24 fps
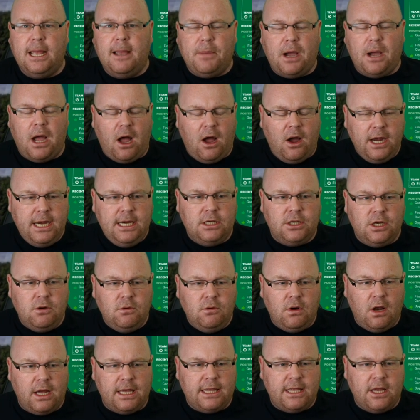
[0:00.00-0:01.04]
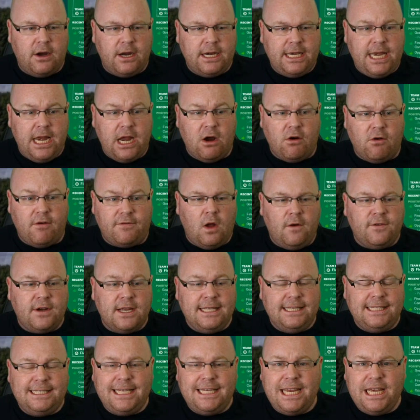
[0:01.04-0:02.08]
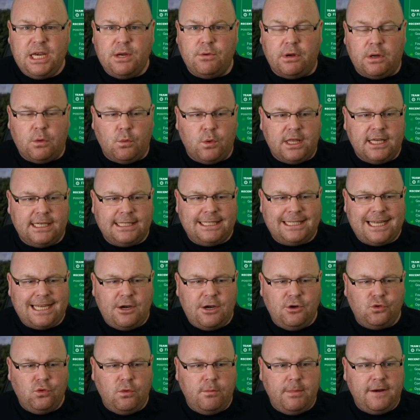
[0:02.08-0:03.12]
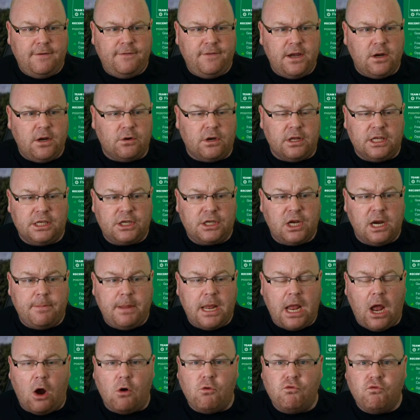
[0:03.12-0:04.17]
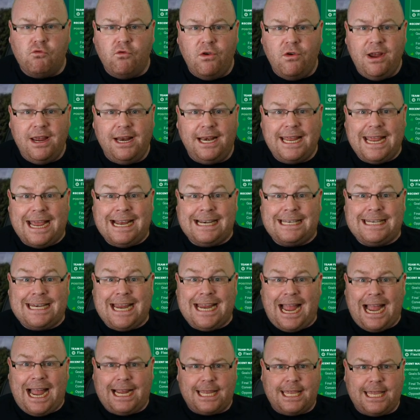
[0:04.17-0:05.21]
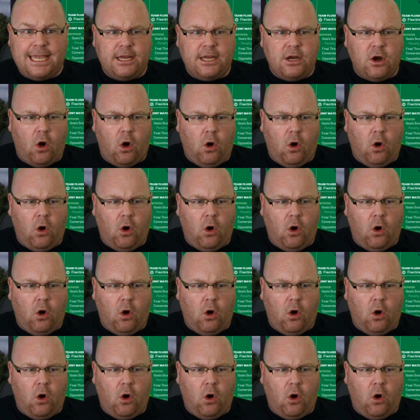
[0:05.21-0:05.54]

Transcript: But I do like the idea of continuing with a central midfielder that's going to be a really attacking